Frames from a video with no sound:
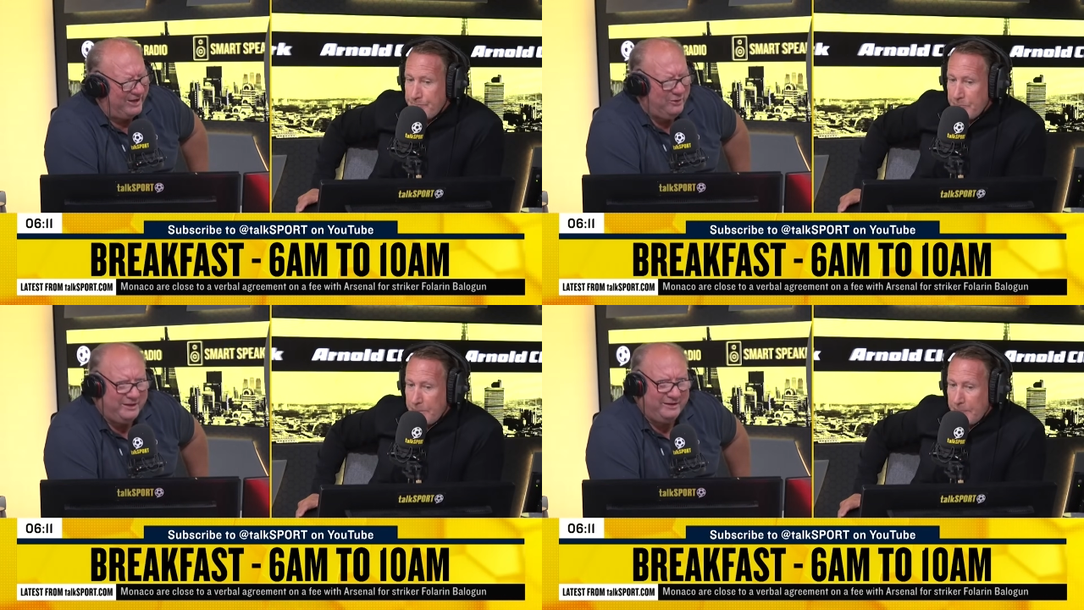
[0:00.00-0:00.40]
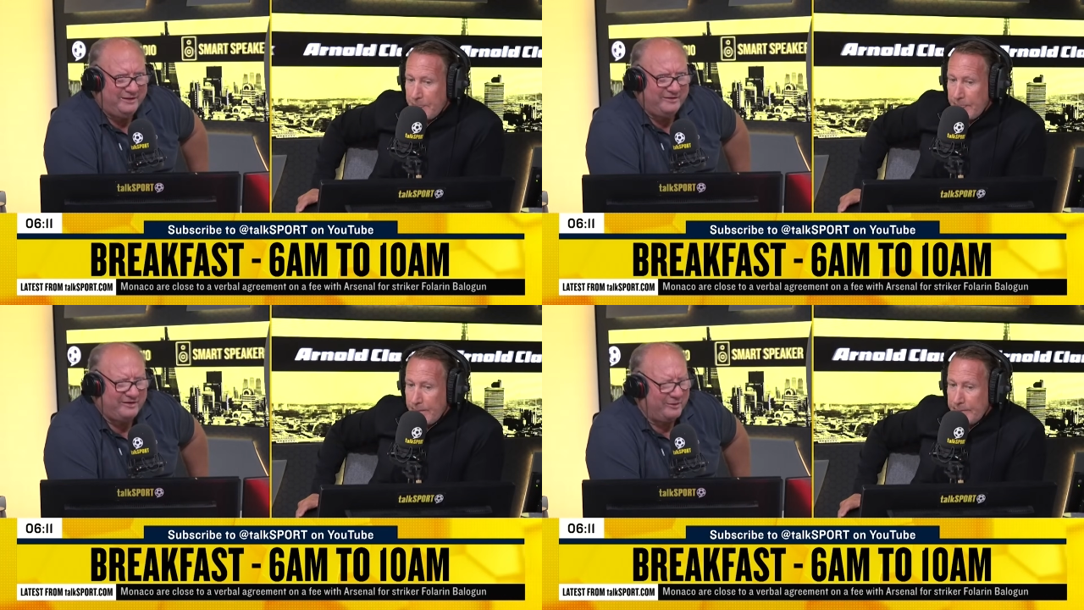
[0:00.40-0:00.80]
Speaker 1: how
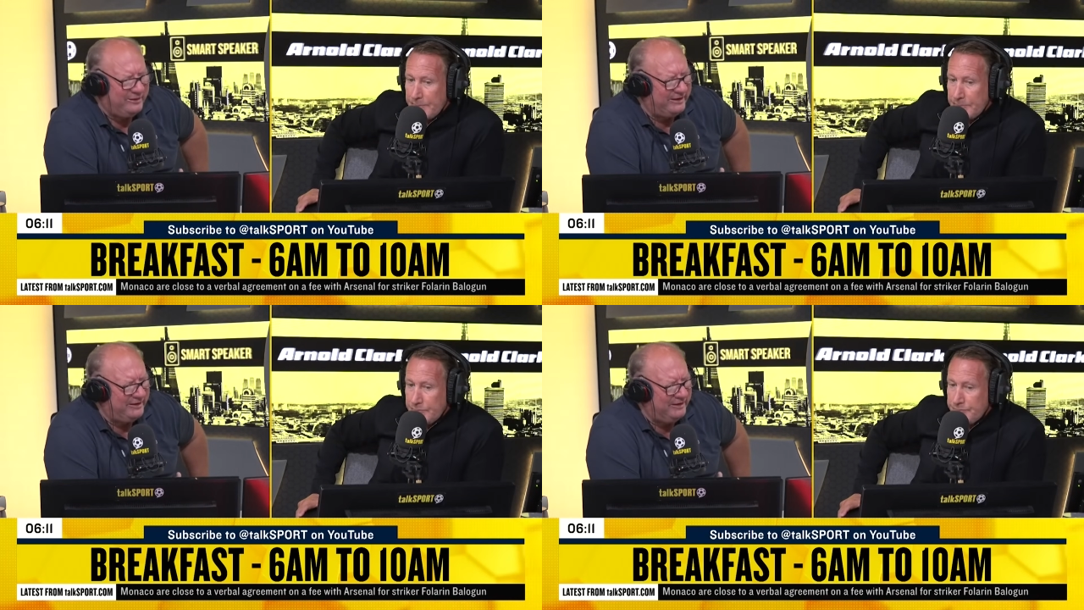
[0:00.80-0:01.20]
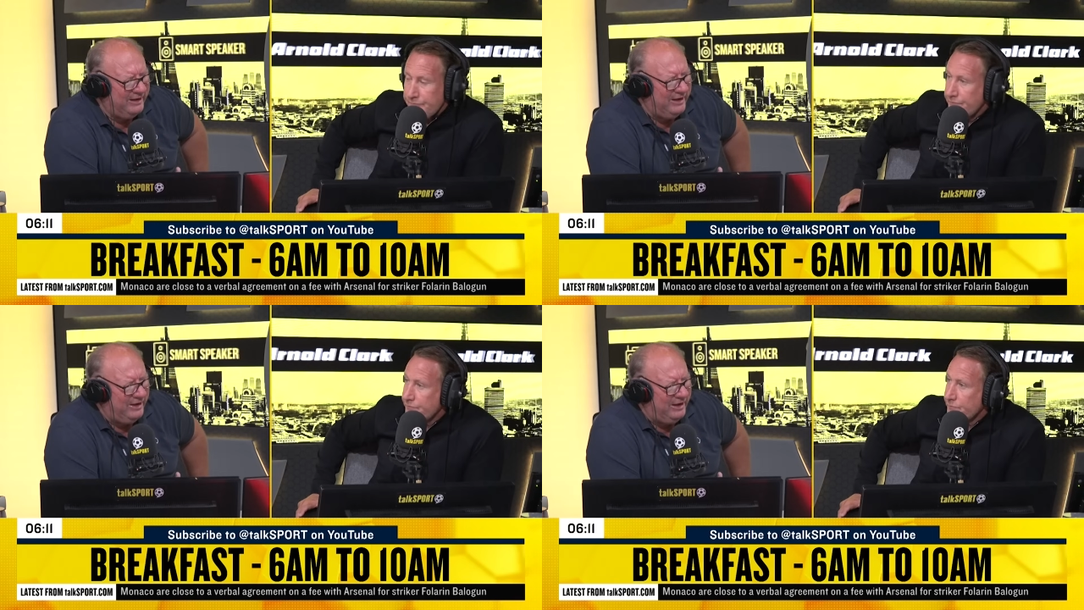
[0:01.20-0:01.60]
can
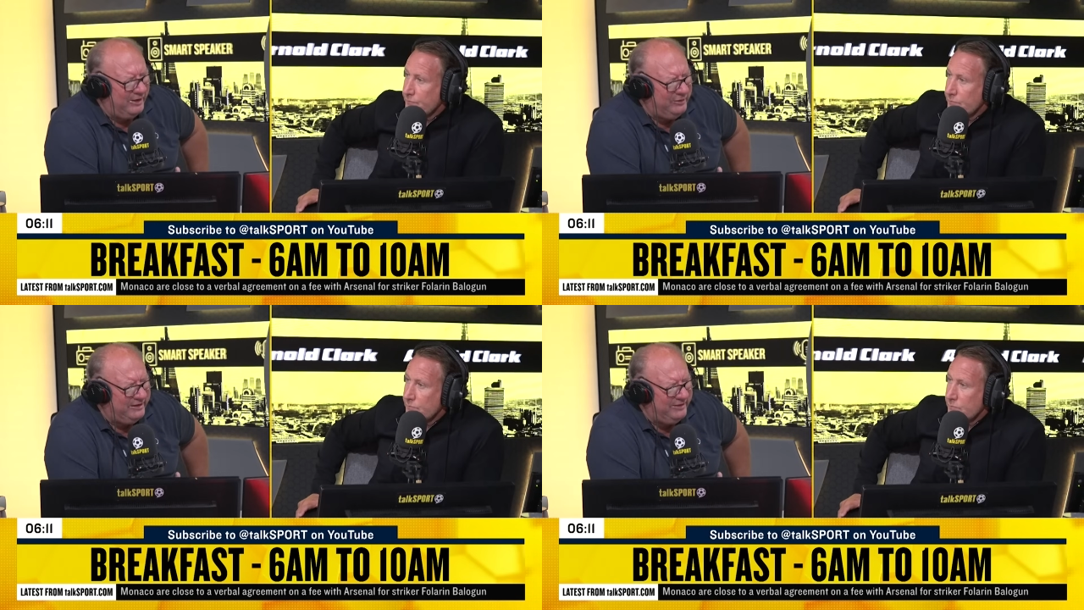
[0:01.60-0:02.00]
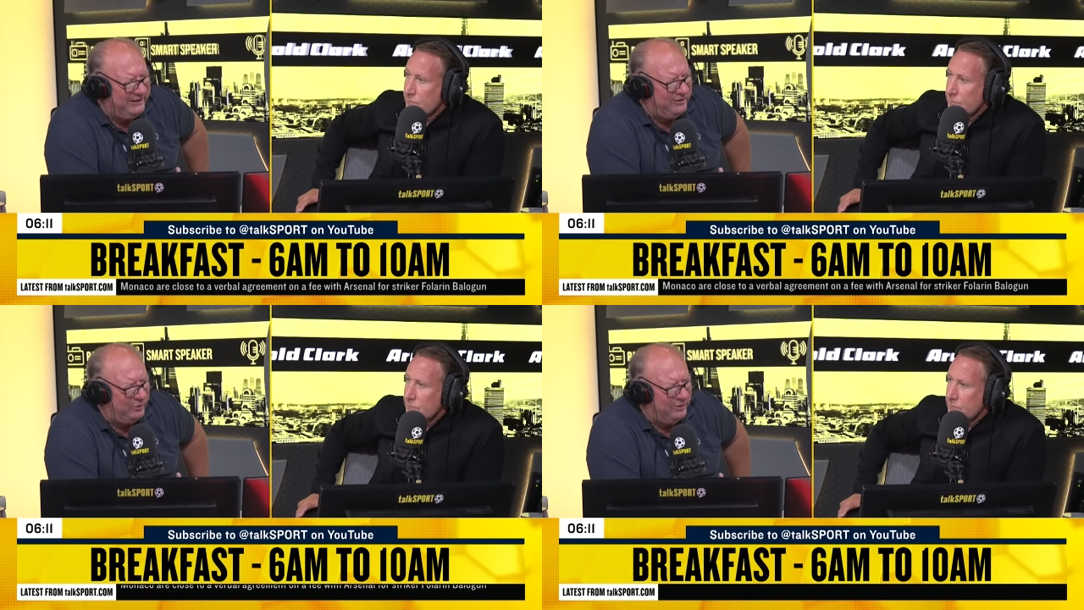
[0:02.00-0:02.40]

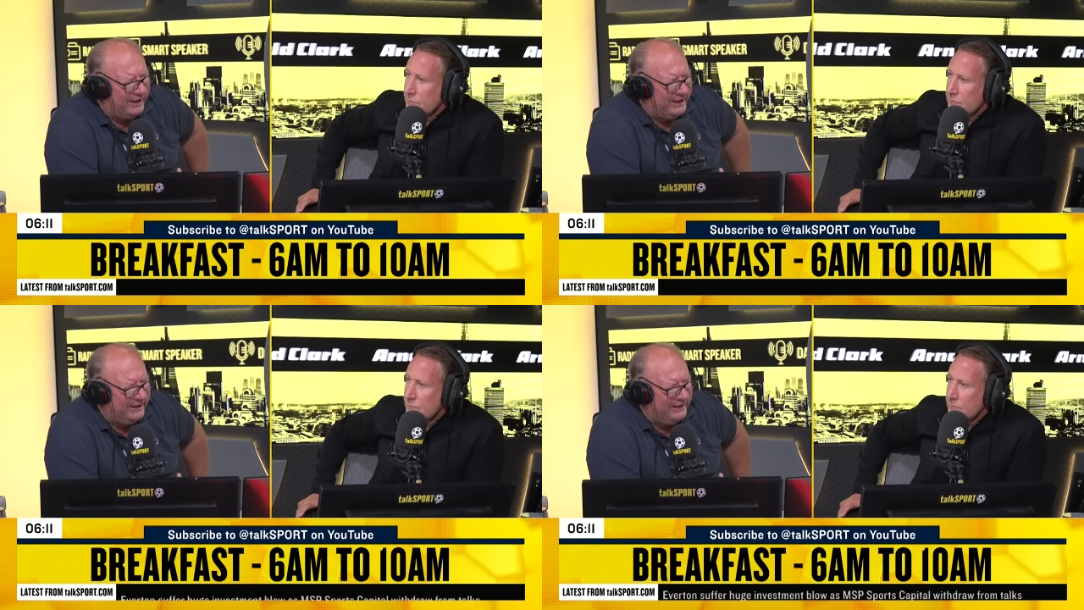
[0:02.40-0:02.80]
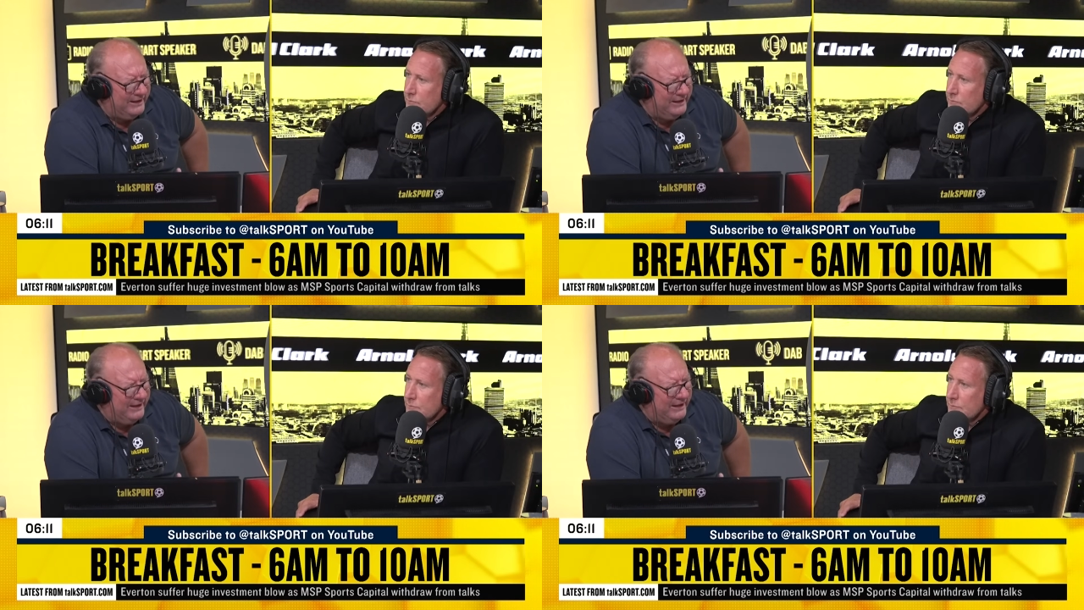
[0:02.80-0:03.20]
they do that?
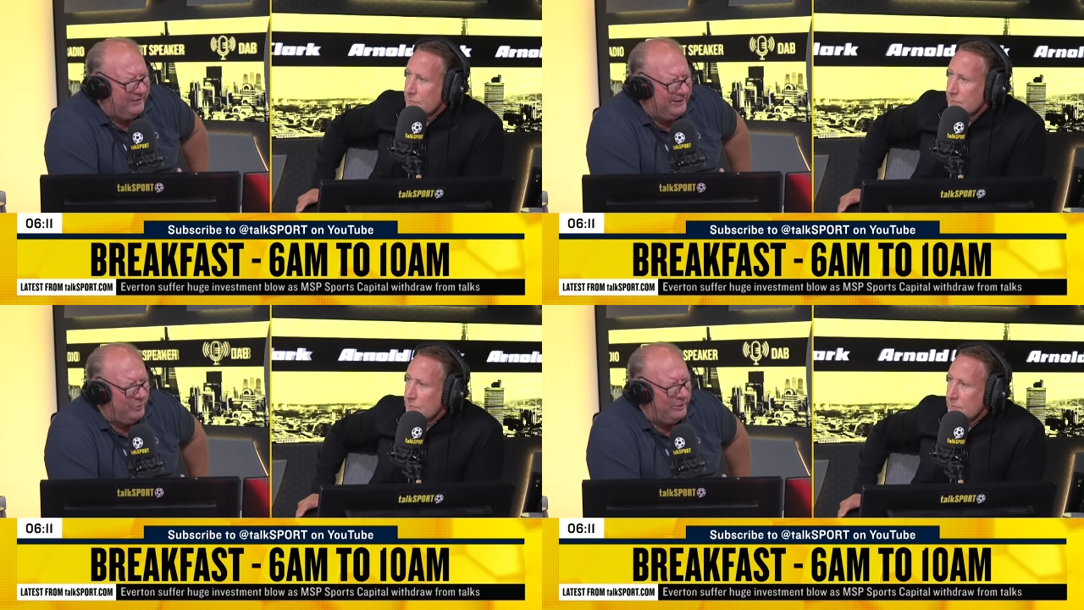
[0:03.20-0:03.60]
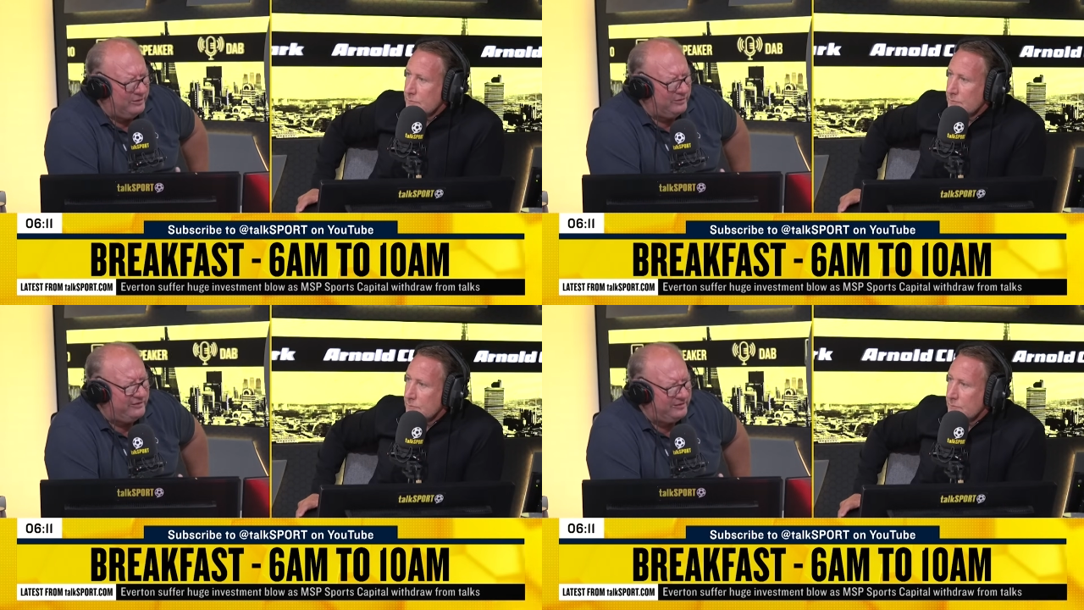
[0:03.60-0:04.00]
And their
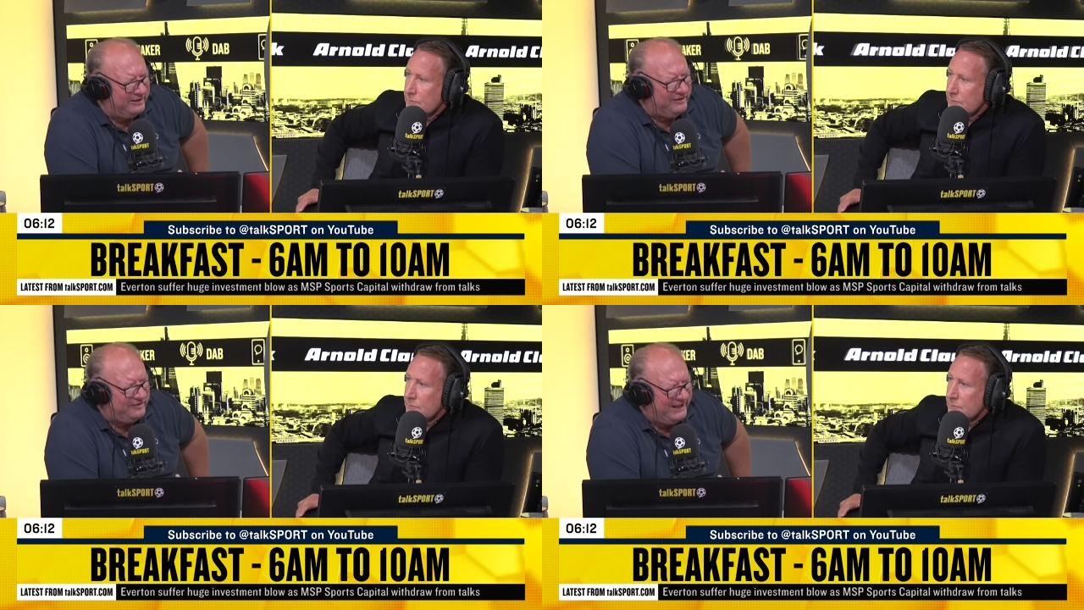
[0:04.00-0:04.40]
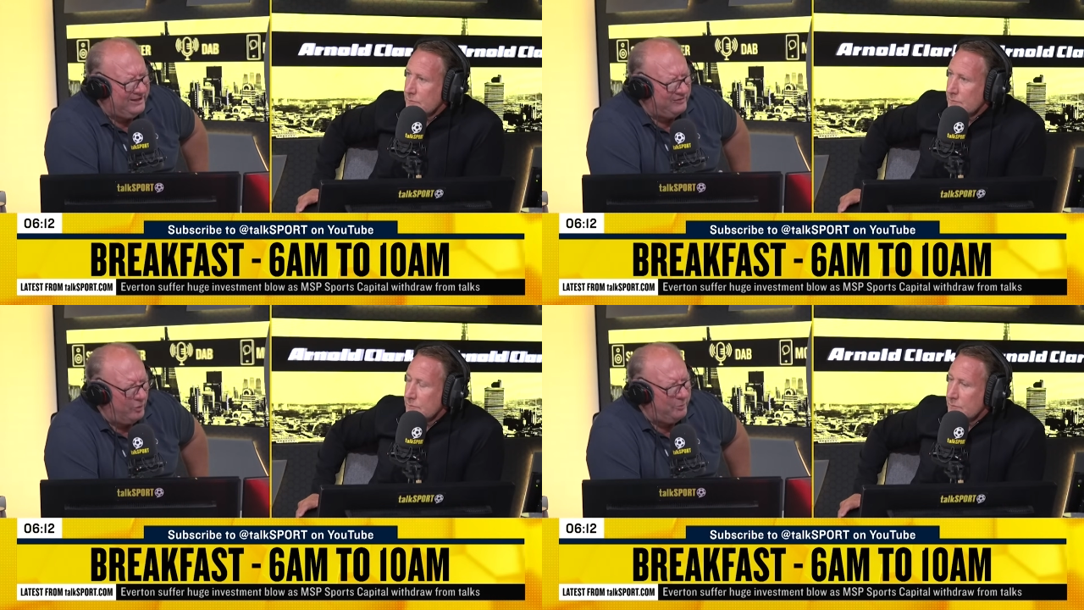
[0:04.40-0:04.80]
window
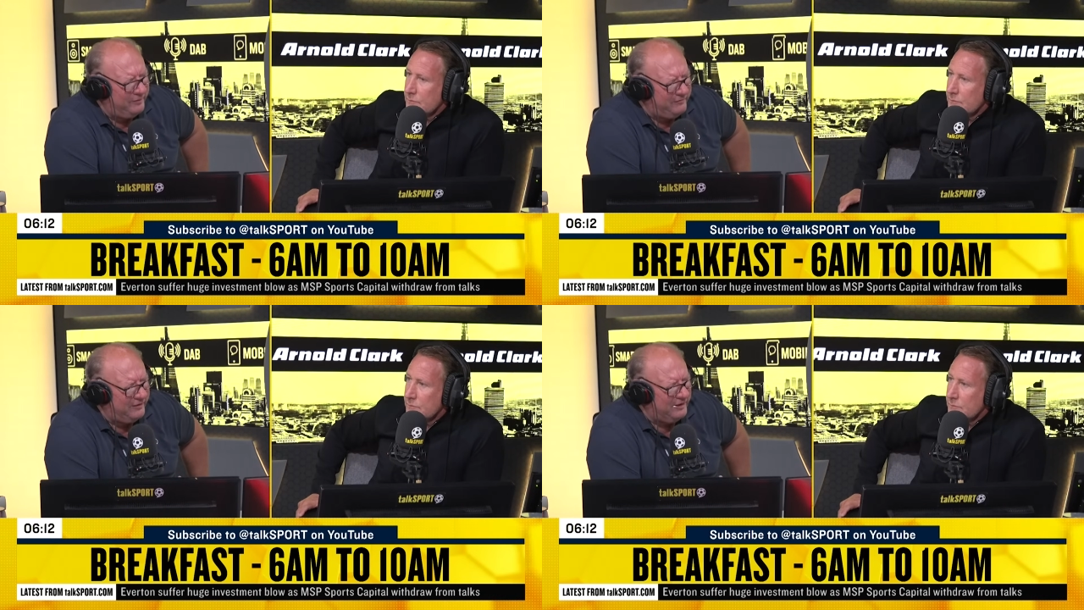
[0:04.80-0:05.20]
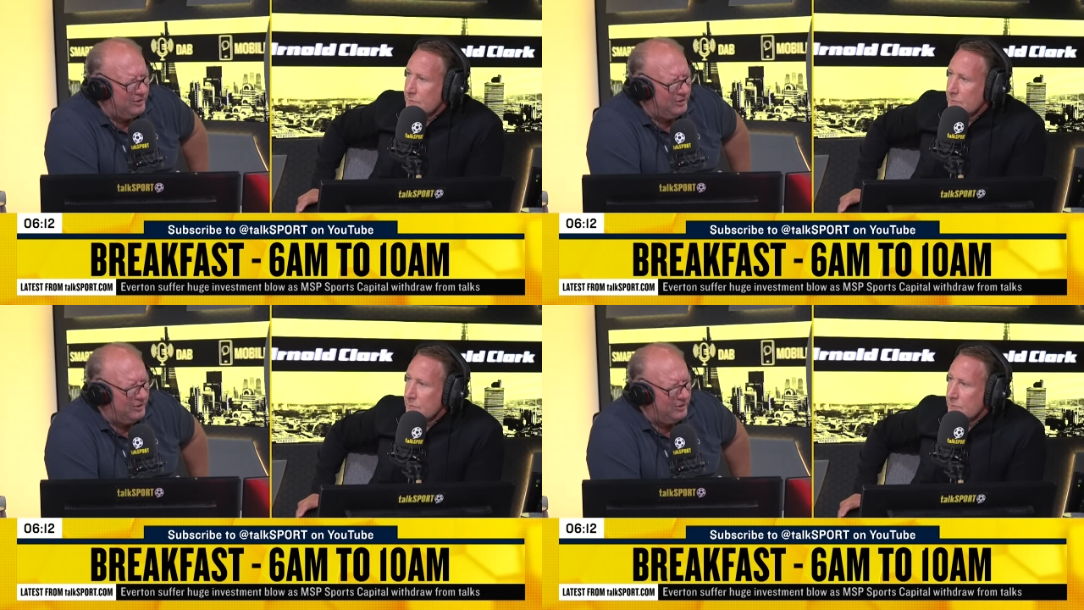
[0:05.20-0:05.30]
extends open for